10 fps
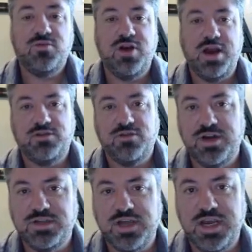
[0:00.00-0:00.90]
we're in outdoor
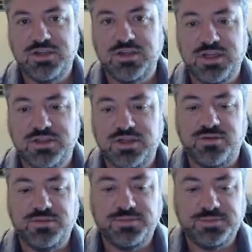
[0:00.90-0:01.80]
education, let's go.
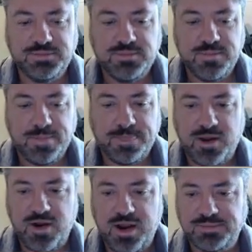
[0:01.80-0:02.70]

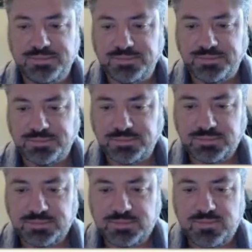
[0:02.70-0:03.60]
All right.
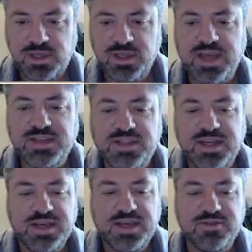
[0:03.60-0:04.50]
The next
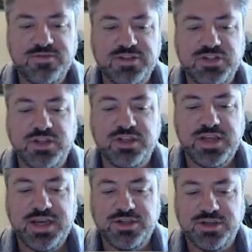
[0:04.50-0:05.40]
thing is
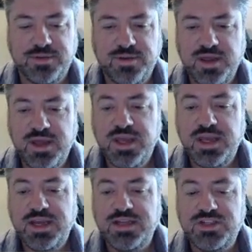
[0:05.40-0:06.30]
facilitation.
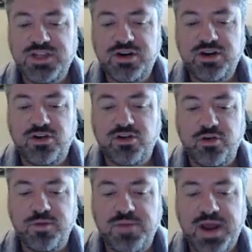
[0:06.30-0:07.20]
Consider your
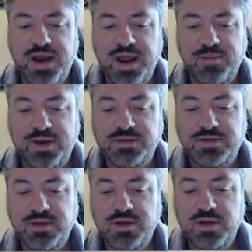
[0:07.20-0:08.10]
group
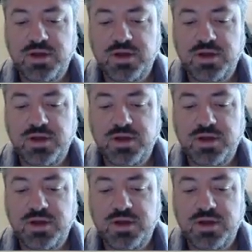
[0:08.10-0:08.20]
dynamics.